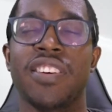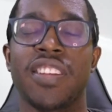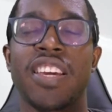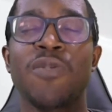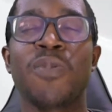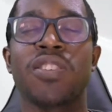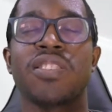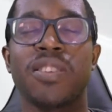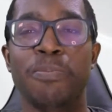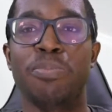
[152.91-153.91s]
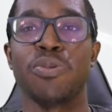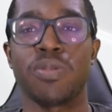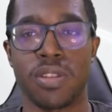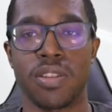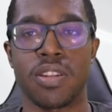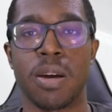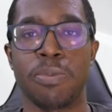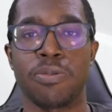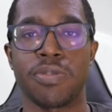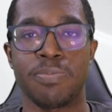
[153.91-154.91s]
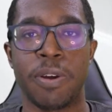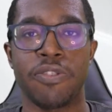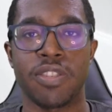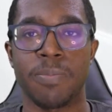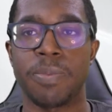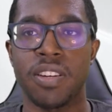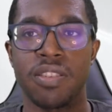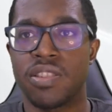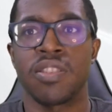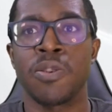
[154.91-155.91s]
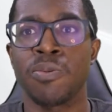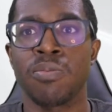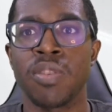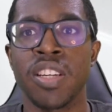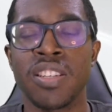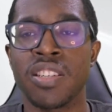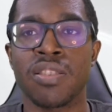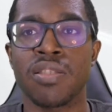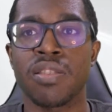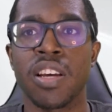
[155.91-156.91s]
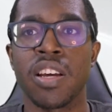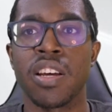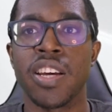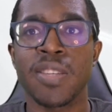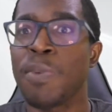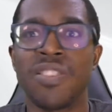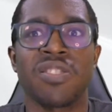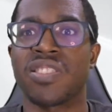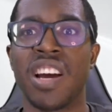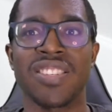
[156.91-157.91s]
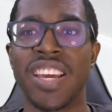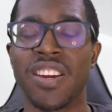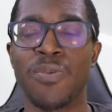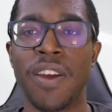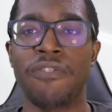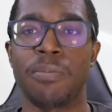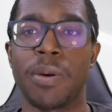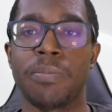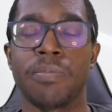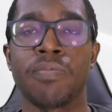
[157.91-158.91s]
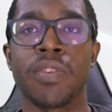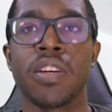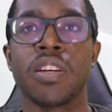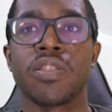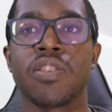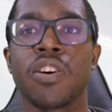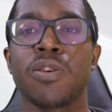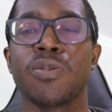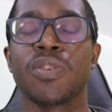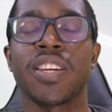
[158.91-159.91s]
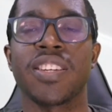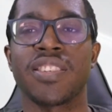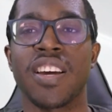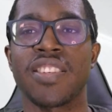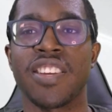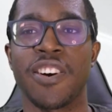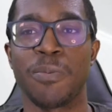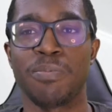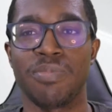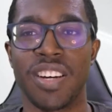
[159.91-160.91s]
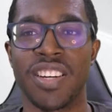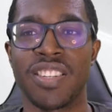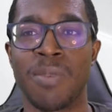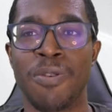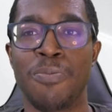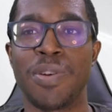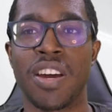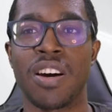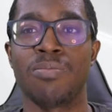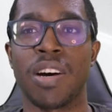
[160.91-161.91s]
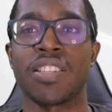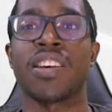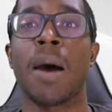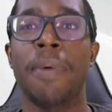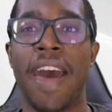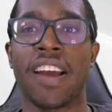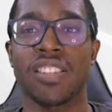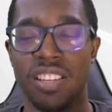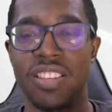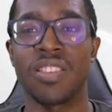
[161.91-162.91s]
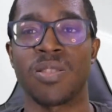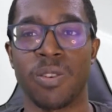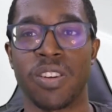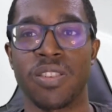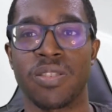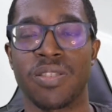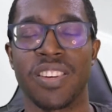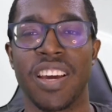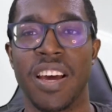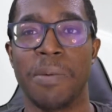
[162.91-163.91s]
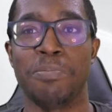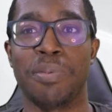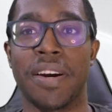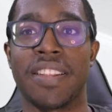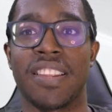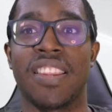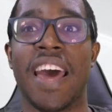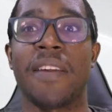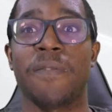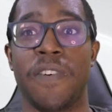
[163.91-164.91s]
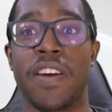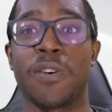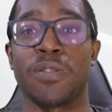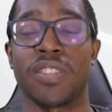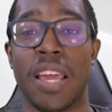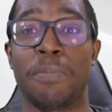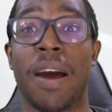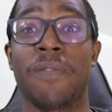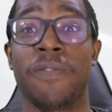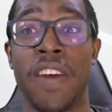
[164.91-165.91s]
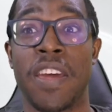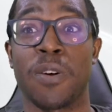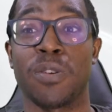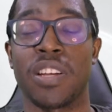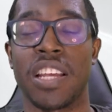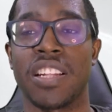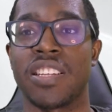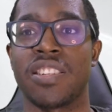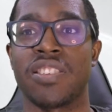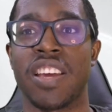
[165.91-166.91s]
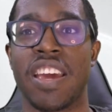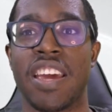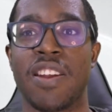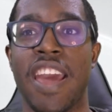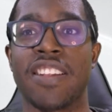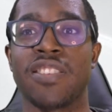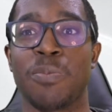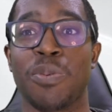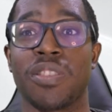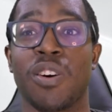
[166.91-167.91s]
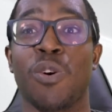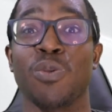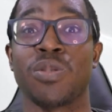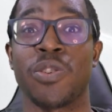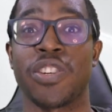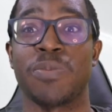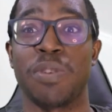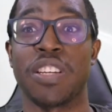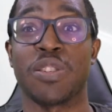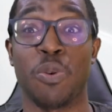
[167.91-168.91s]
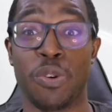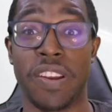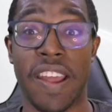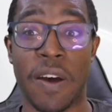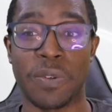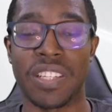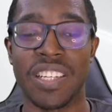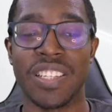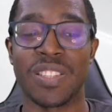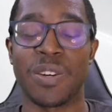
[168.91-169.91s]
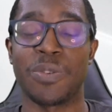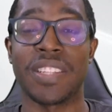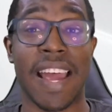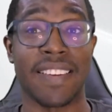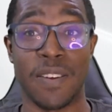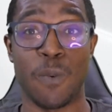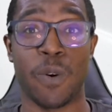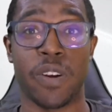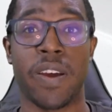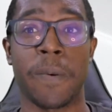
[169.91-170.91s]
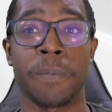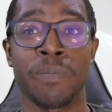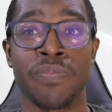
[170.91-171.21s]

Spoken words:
Like he wants to boost Dumbo's spirits up because, his mother just got taken away from him. So he decides to help Dumbo become a top act in the circus, but that fails. And by fail, let's just say it ends up with the whole circus being torn down. So that didn't work out.